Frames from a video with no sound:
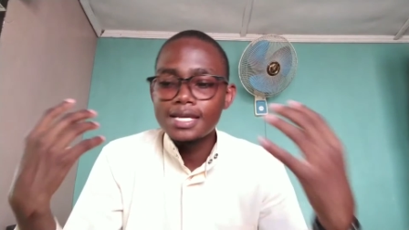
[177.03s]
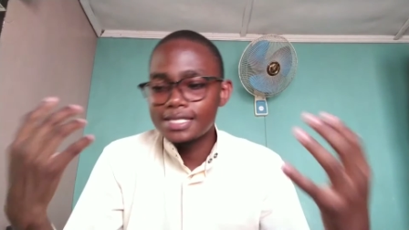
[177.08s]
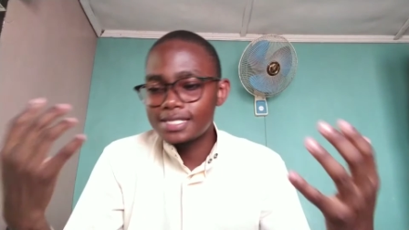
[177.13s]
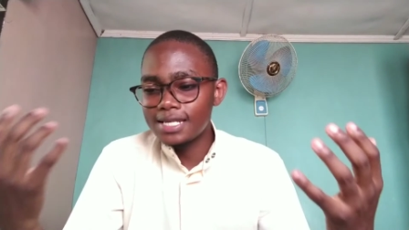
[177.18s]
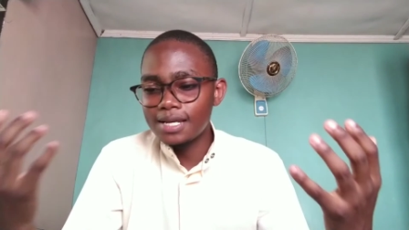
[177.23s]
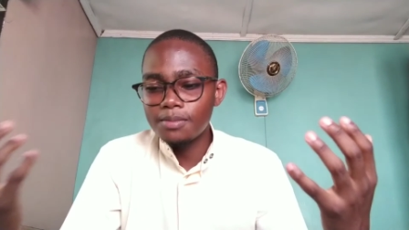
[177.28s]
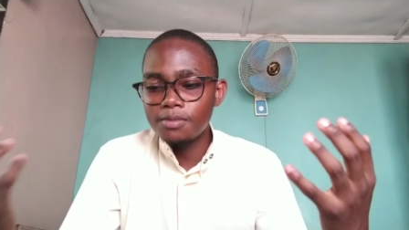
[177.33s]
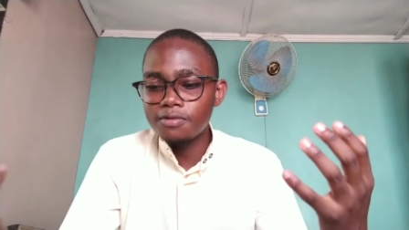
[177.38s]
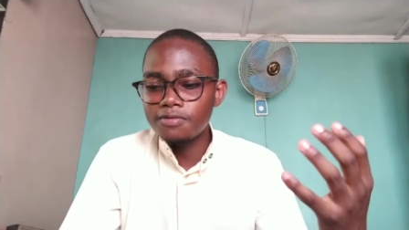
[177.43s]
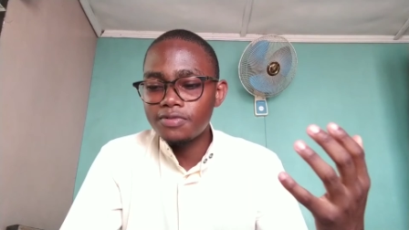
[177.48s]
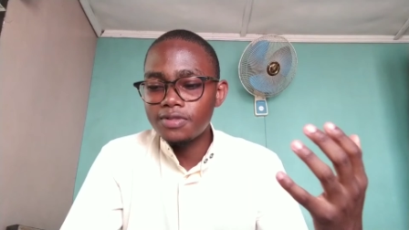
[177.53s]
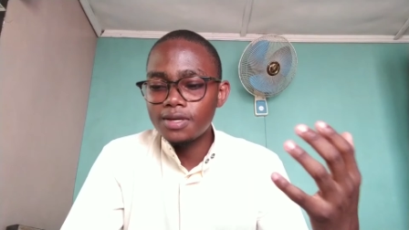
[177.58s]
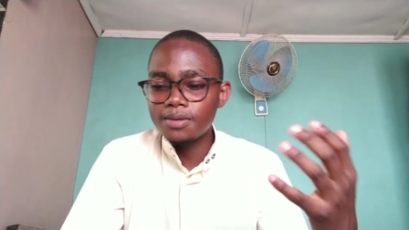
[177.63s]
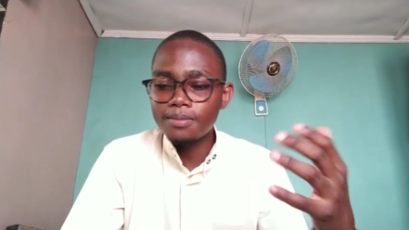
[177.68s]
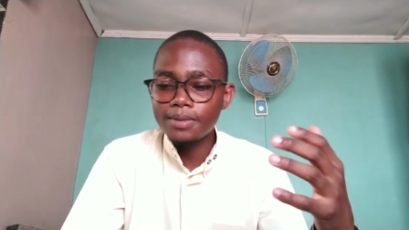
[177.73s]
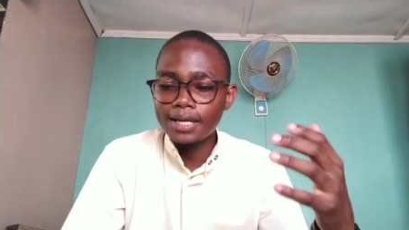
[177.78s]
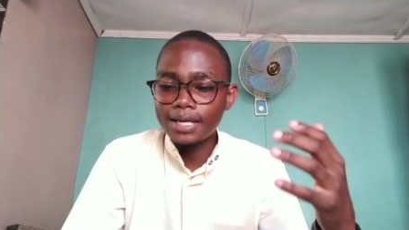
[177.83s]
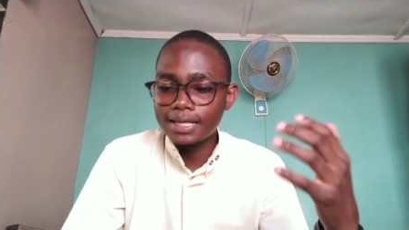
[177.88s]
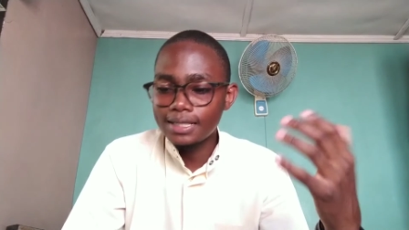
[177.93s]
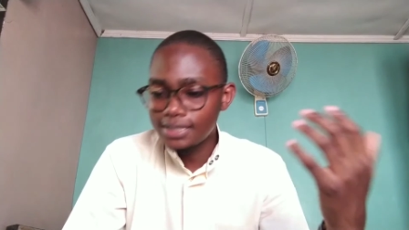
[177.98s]
some of
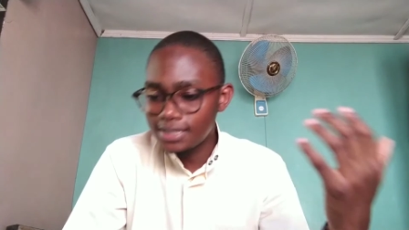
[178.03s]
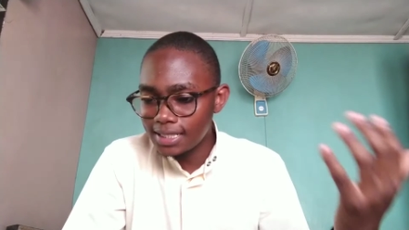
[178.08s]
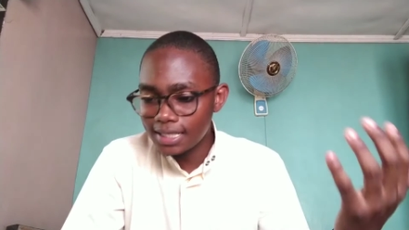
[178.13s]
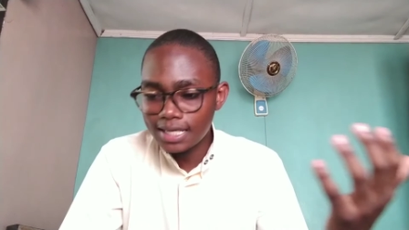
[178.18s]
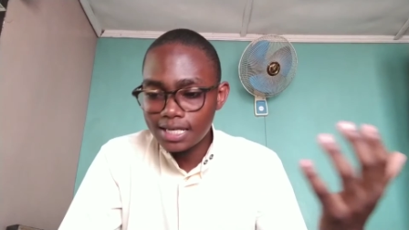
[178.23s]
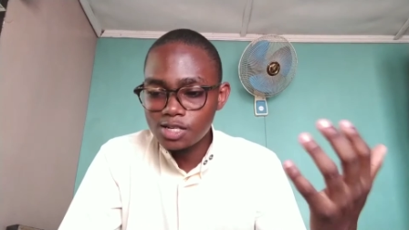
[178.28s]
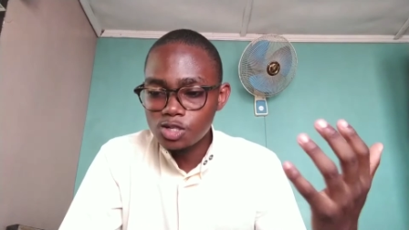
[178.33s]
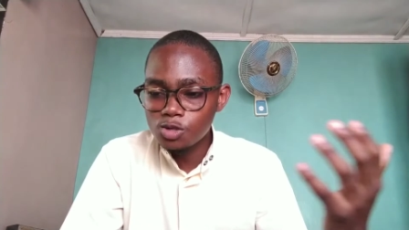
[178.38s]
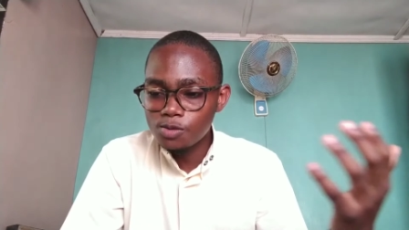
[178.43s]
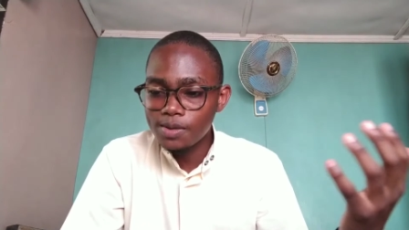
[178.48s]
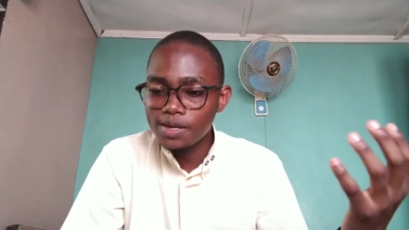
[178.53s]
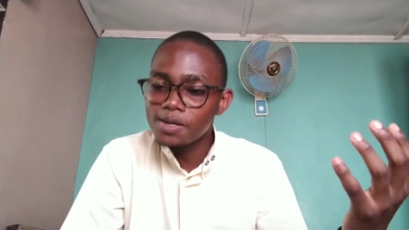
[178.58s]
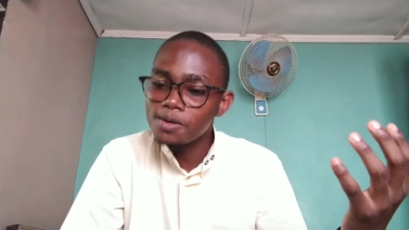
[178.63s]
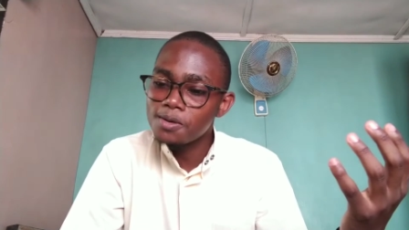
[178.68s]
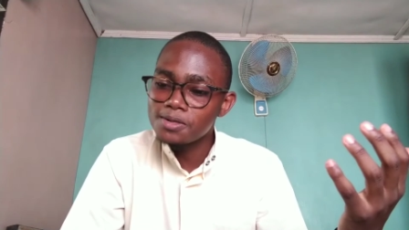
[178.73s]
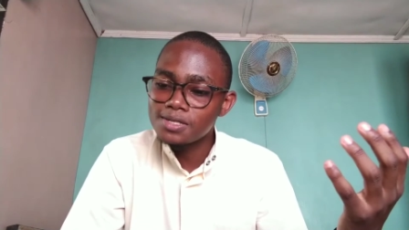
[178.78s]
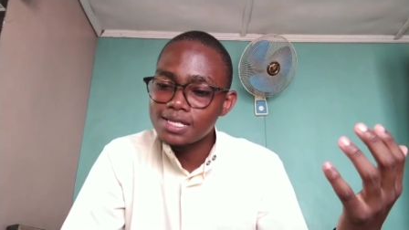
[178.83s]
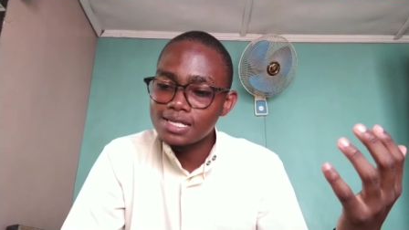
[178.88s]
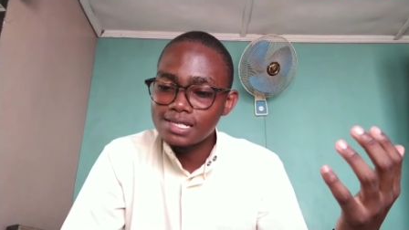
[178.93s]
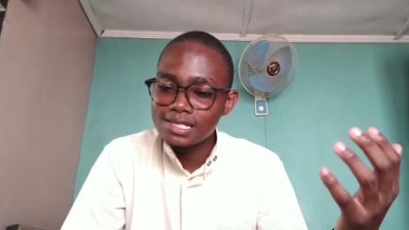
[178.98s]
them like check into my
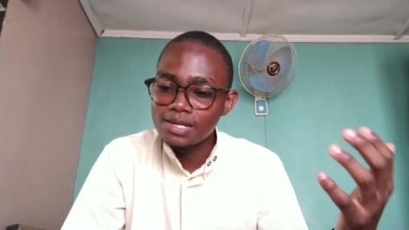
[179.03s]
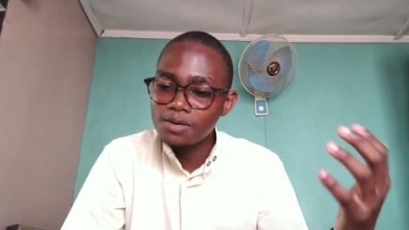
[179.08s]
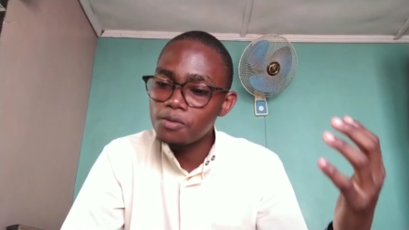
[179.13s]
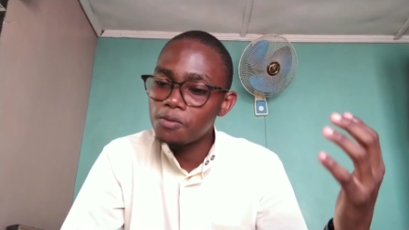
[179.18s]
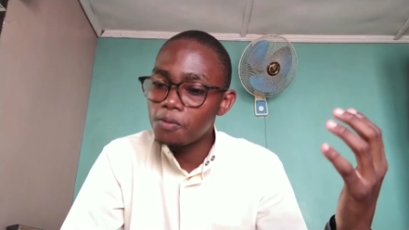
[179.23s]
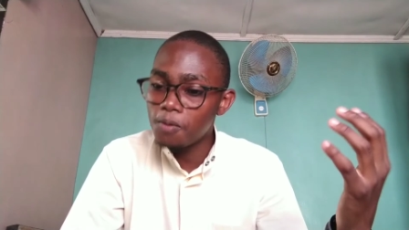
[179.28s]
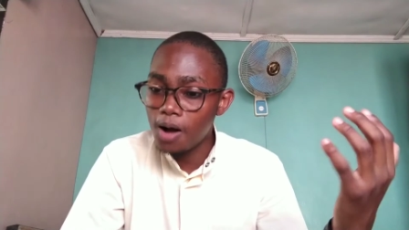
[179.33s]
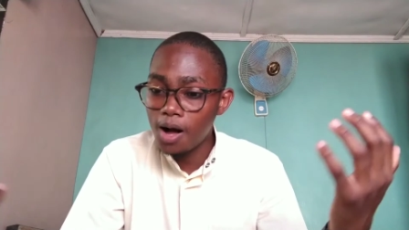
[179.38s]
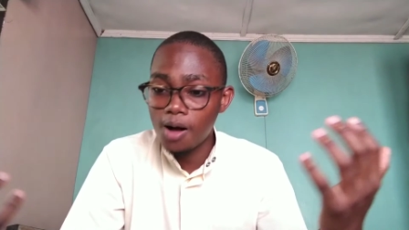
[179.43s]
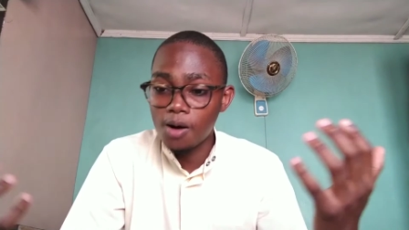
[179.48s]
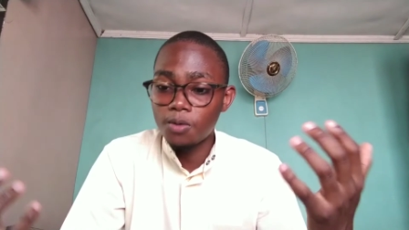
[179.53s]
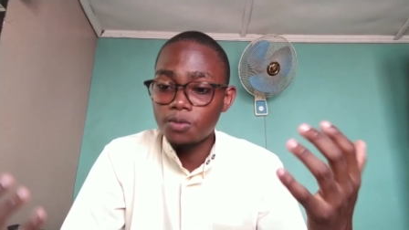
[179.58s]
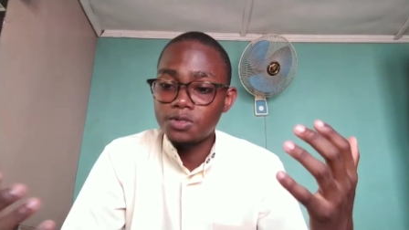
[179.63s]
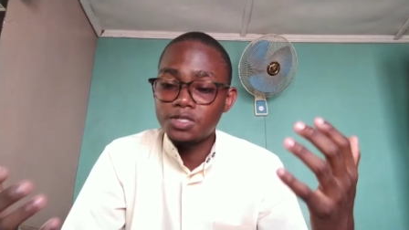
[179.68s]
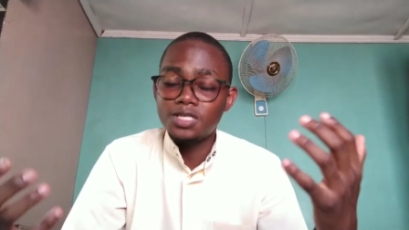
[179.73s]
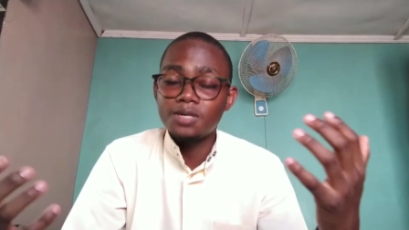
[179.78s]
notes and say, wow,